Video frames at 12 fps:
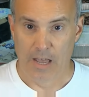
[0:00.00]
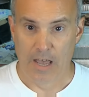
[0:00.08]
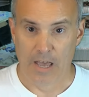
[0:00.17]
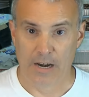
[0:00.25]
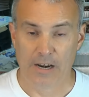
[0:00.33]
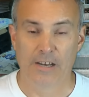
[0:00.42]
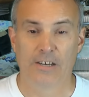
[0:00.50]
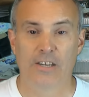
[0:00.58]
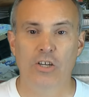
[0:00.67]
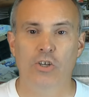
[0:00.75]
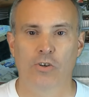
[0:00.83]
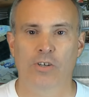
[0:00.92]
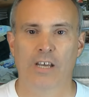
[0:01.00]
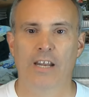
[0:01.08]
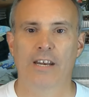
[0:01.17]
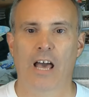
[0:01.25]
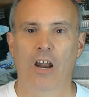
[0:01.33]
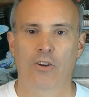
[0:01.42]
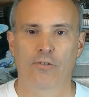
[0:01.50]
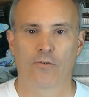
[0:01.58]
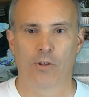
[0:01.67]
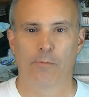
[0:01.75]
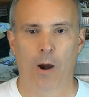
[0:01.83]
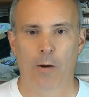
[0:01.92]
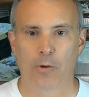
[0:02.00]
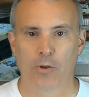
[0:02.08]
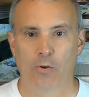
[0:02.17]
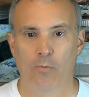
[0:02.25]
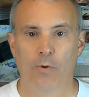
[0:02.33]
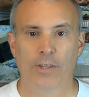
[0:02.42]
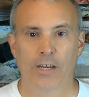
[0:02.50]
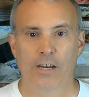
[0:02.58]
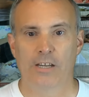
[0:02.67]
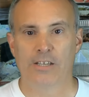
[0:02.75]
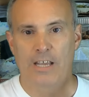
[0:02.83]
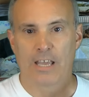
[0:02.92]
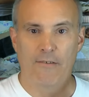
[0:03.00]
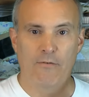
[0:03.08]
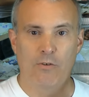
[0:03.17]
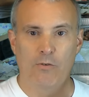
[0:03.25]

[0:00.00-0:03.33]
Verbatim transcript: and an additional $10 for the barbecue. And what they did is they gave